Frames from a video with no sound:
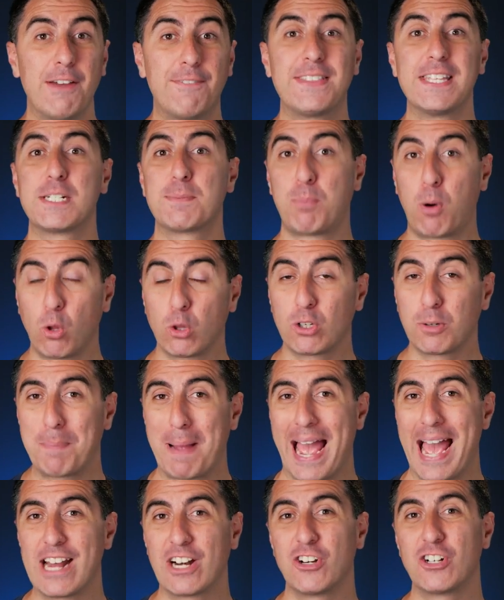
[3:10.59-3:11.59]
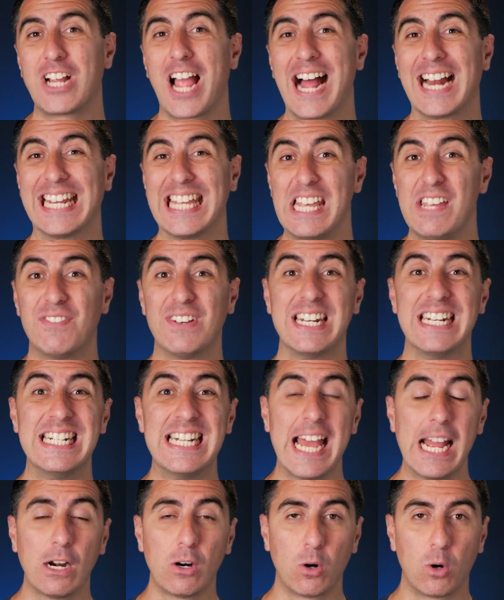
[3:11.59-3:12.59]
If this polar pattern got even
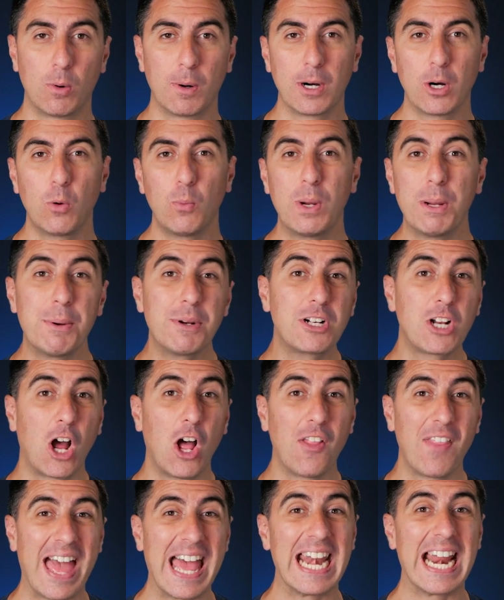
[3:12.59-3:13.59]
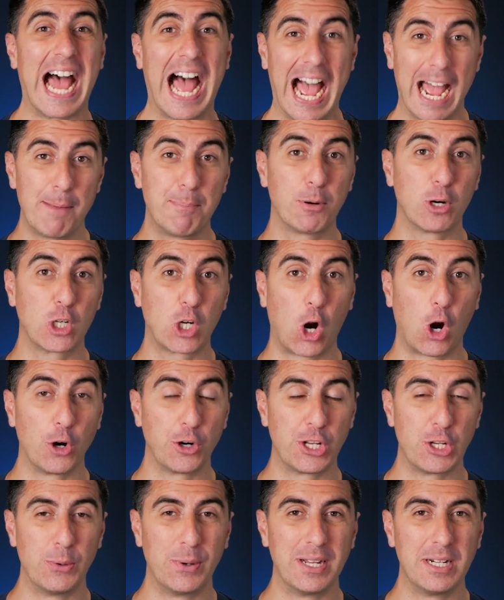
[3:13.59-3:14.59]
narrower, we would call that
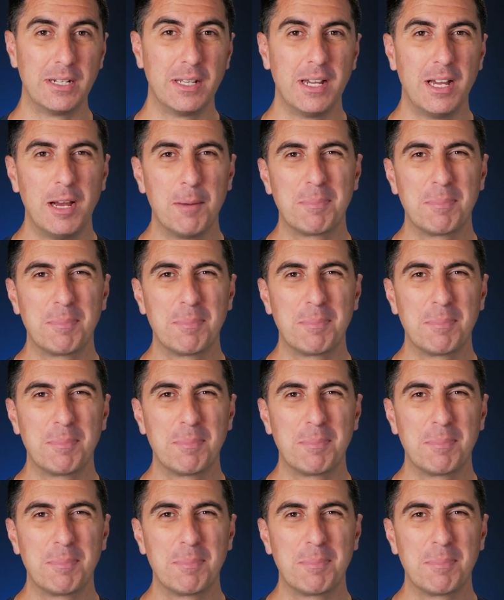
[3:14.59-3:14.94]
hypercardioid,